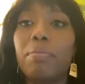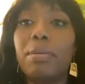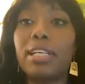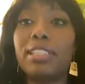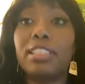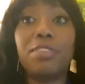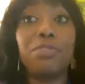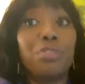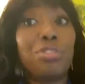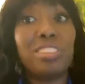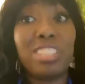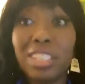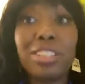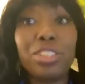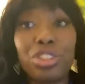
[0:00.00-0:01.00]
because if you
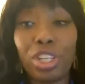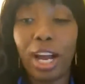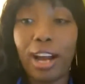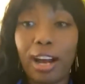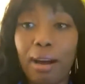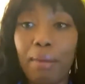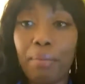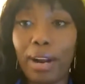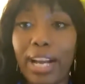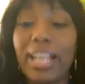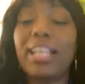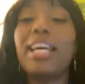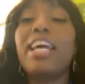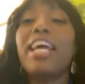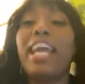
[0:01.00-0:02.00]
did the job,
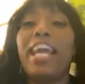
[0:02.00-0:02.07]
right,